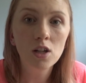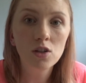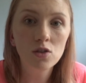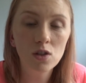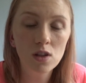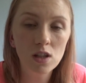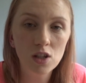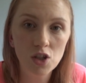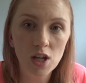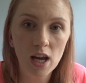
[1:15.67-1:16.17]

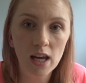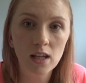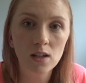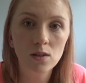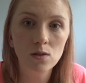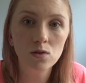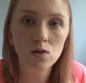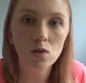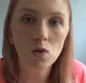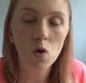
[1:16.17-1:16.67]
to the
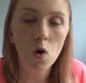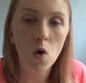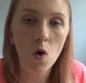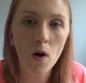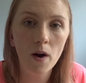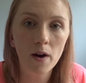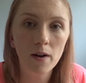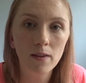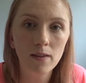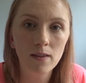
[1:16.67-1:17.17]
child
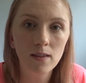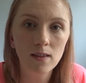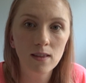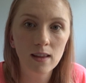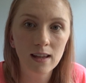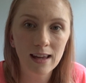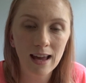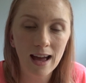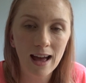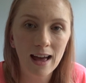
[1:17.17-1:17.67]
or the
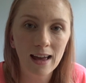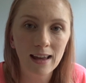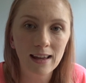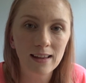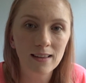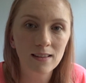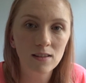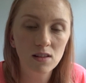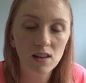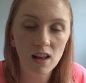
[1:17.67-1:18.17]

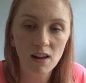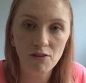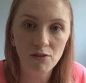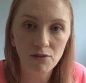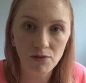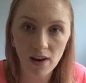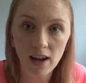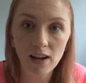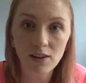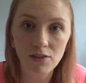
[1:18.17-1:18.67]
guy, then
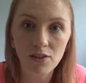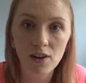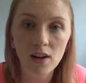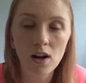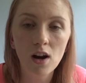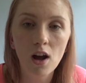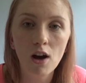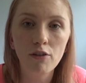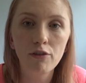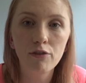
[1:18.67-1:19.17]
fine, fair
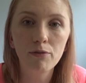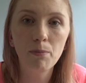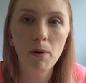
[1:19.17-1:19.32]
enough.